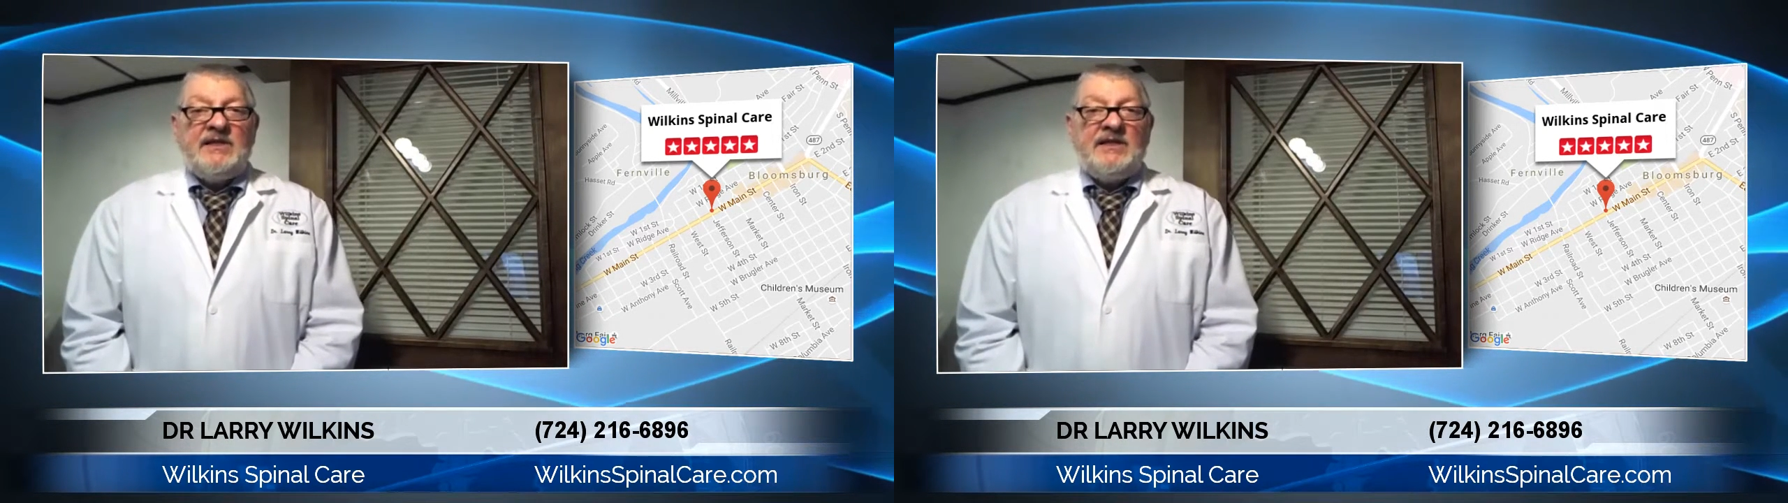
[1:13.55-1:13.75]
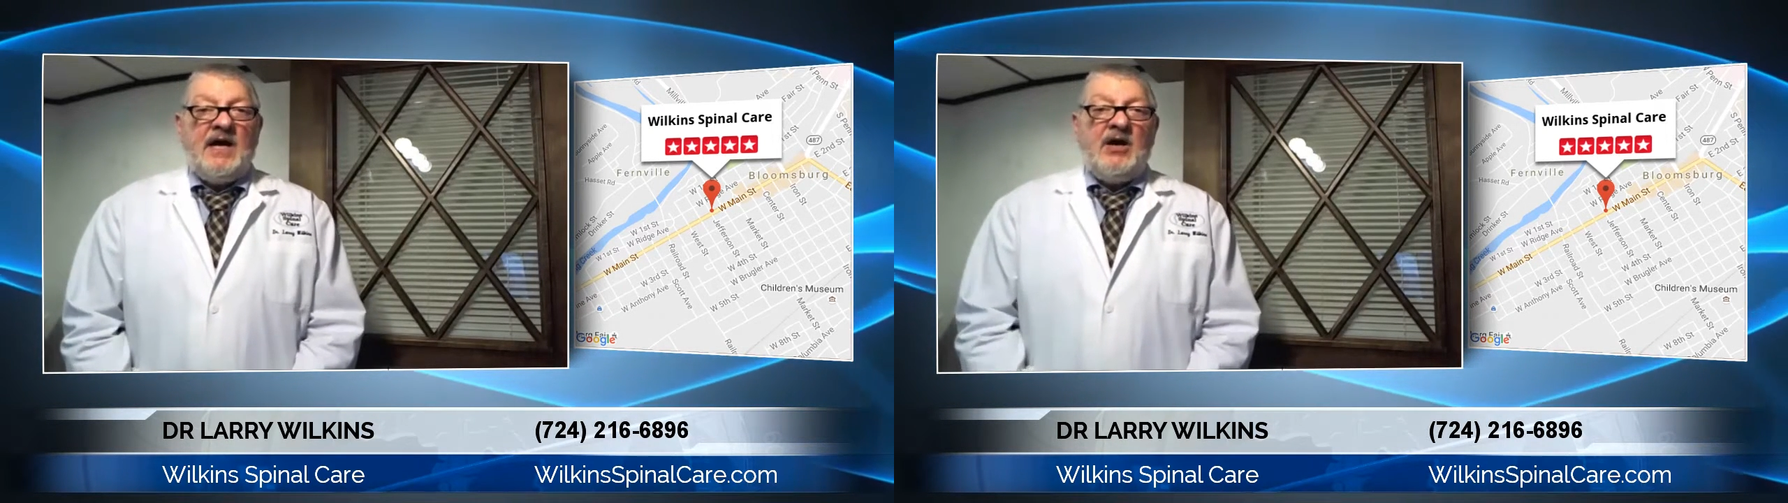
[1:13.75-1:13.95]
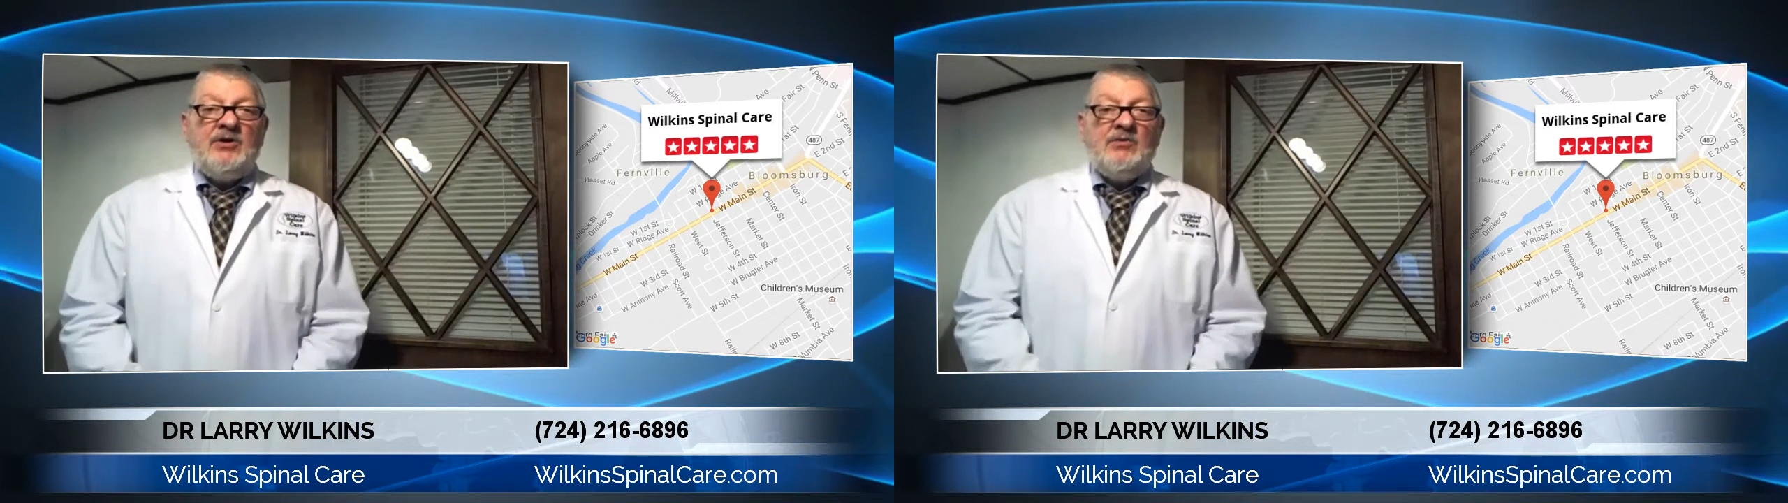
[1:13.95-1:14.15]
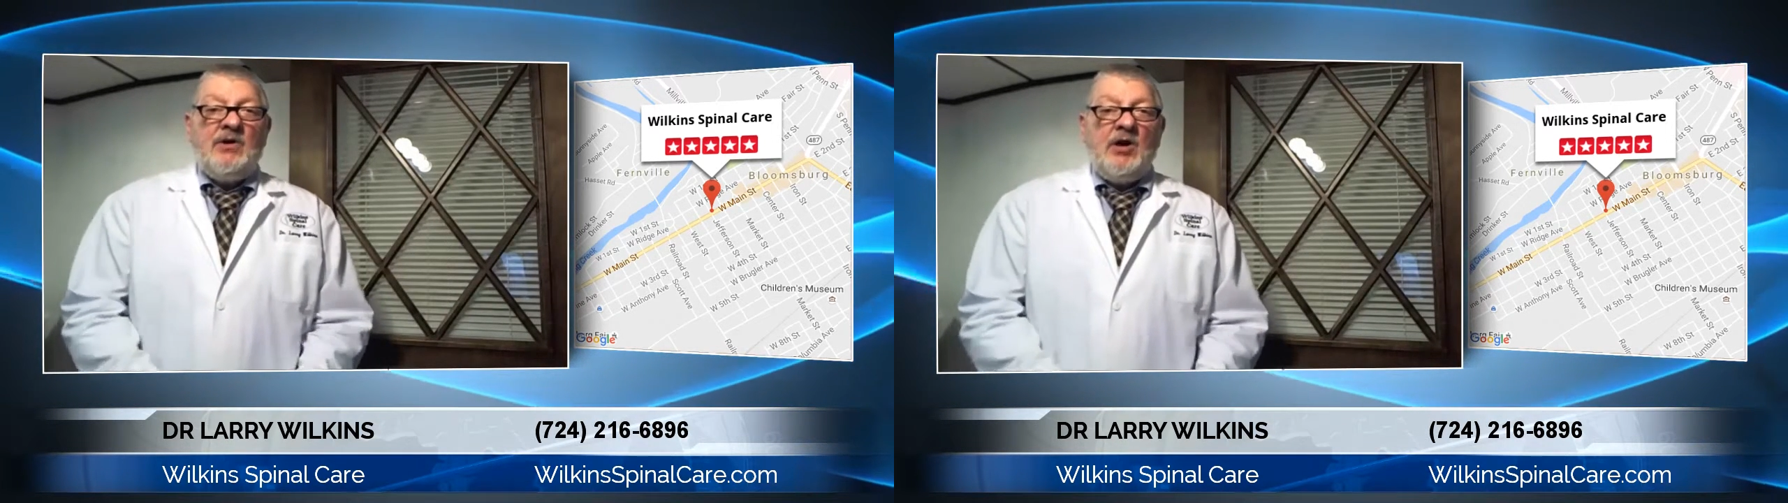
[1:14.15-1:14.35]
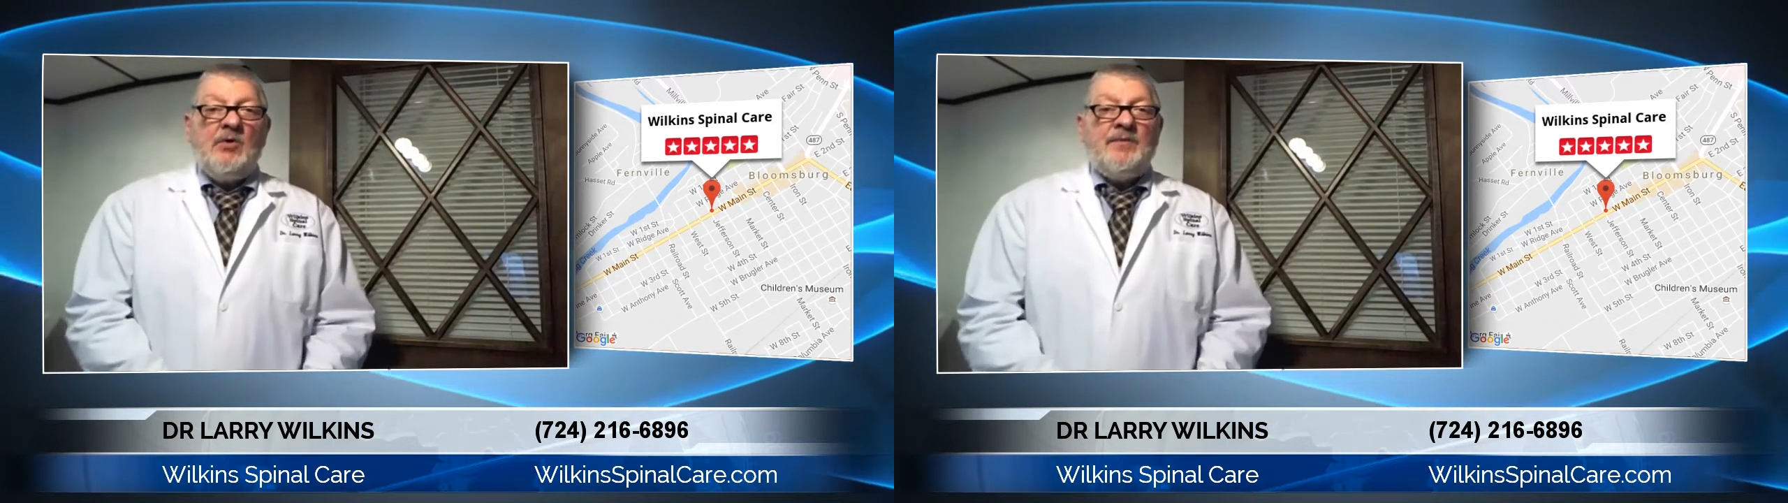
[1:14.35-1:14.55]
And how you
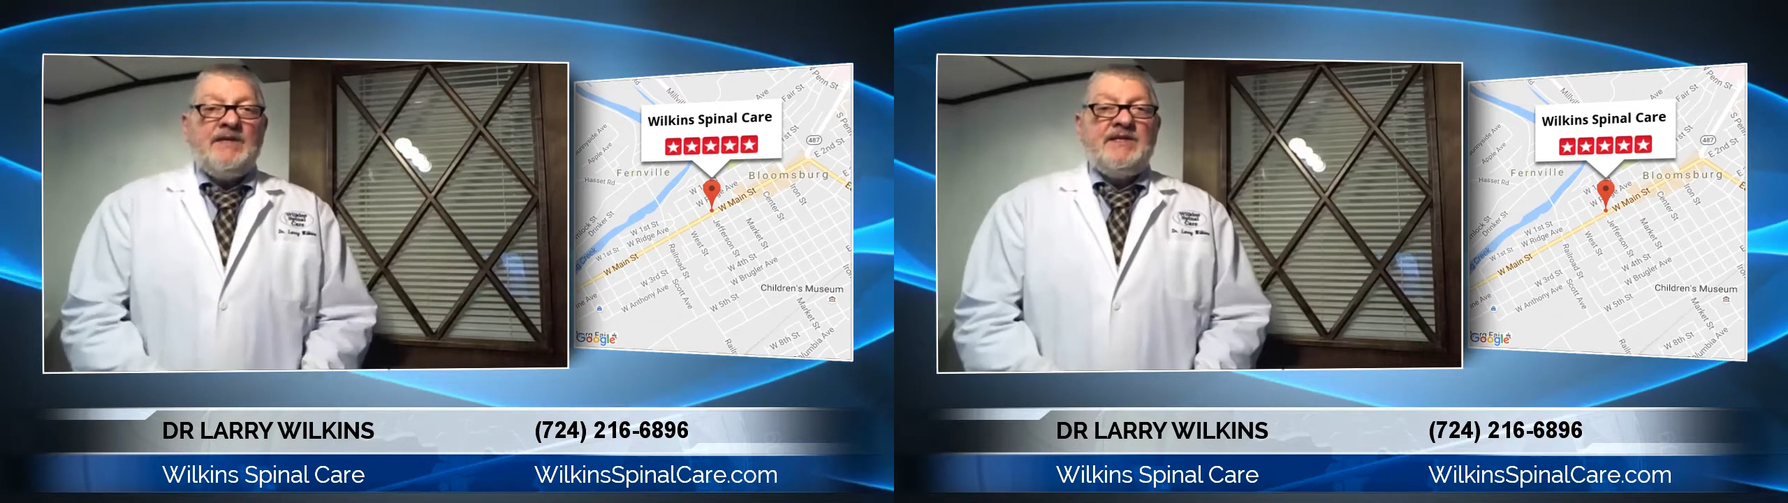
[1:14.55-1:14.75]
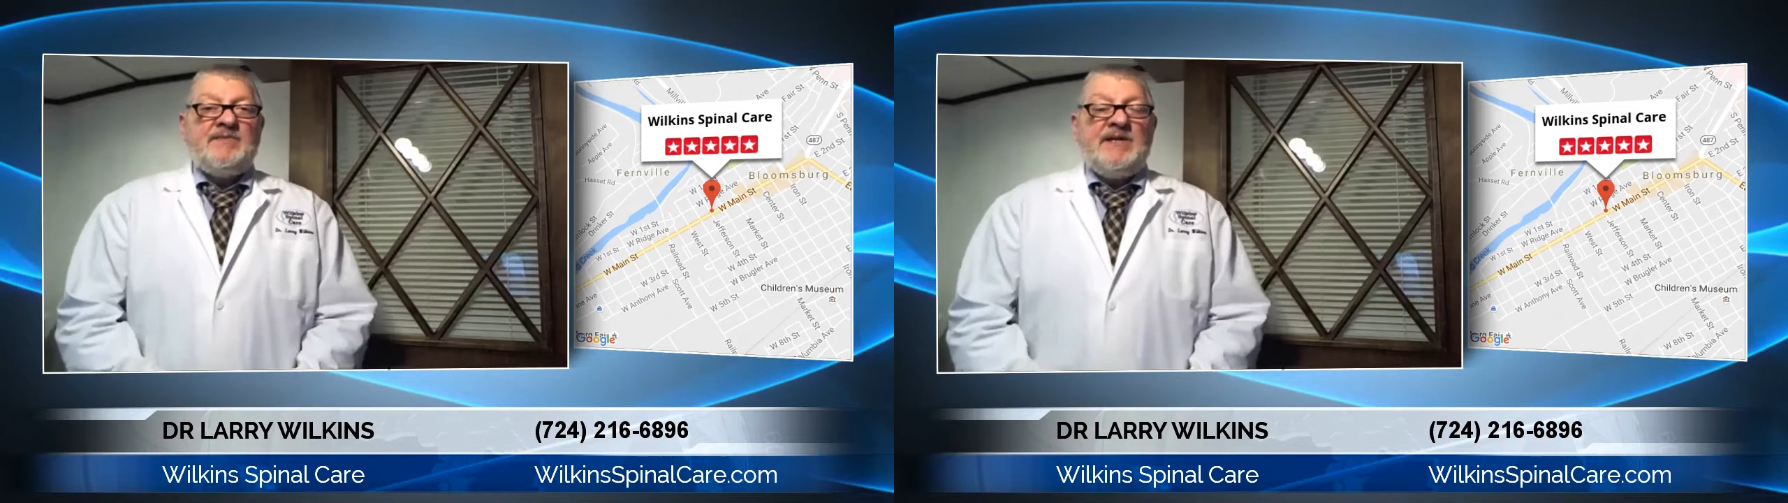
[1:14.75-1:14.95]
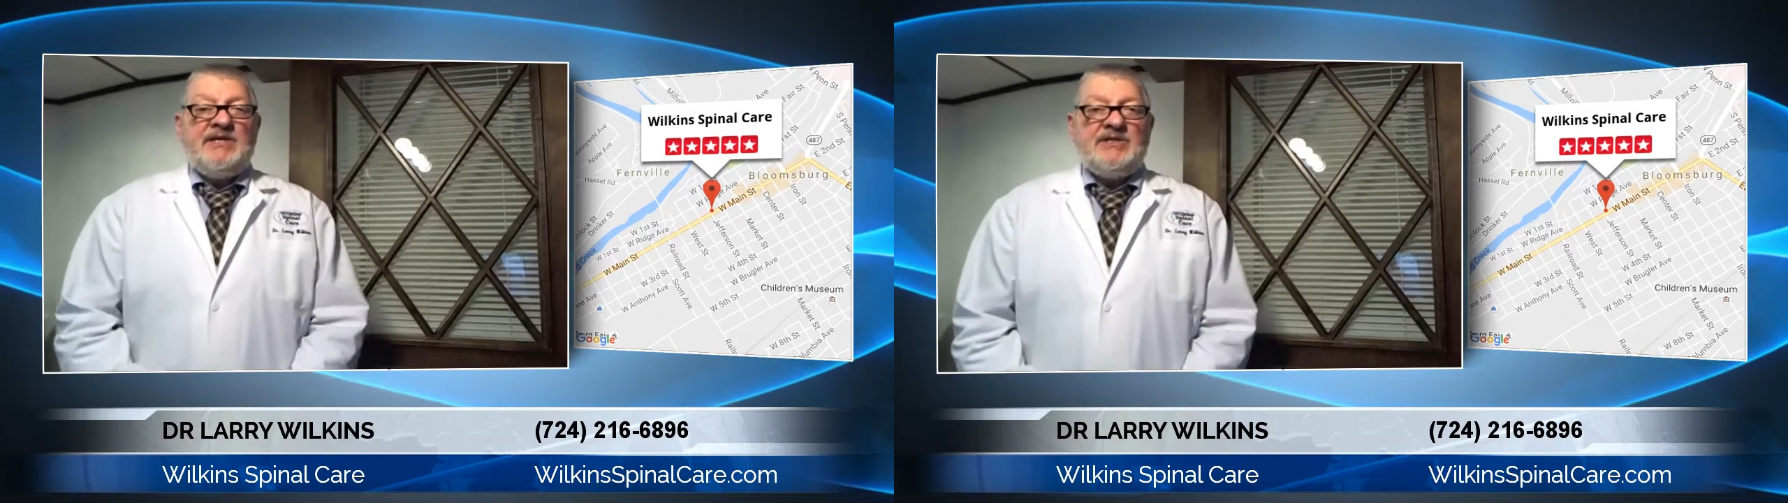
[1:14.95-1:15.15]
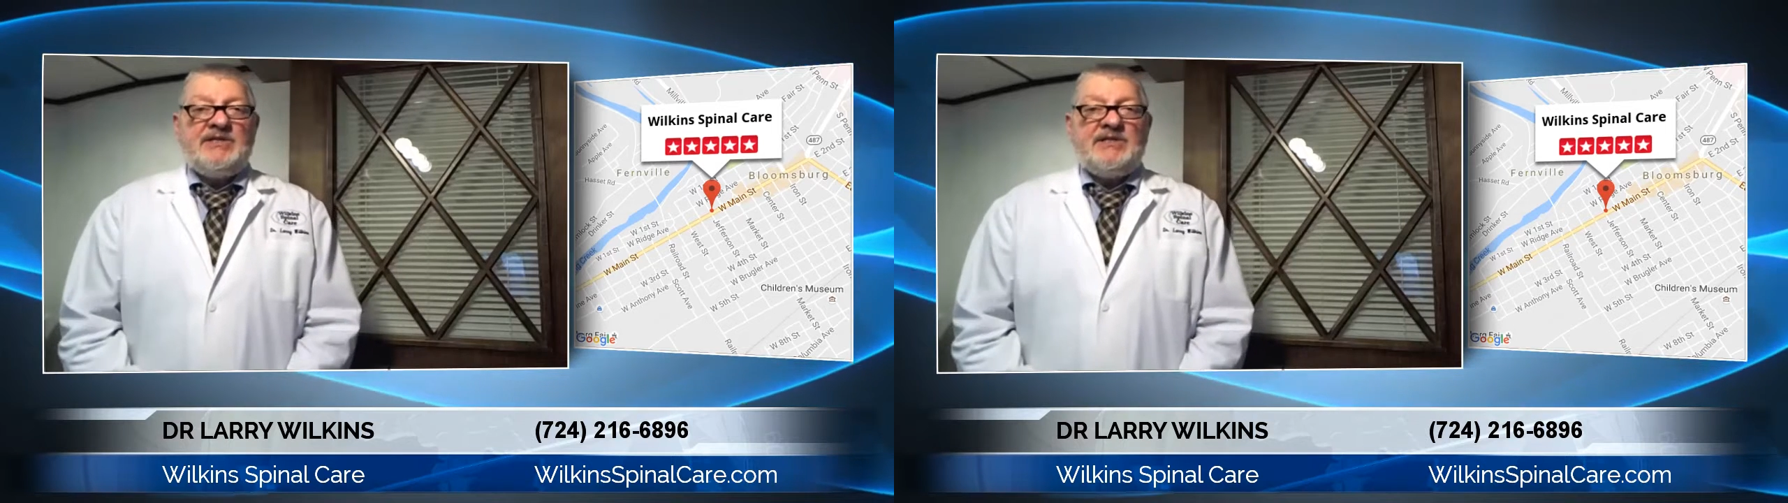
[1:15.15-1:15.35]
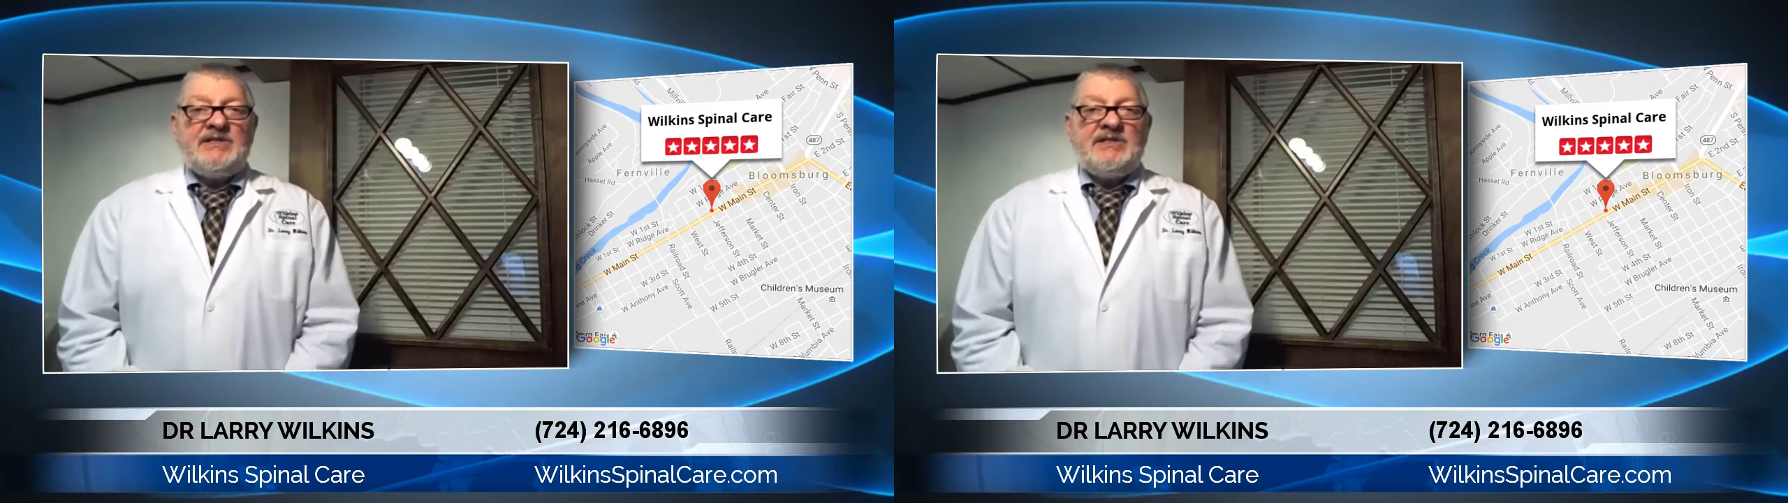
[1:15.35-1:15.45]
help these patients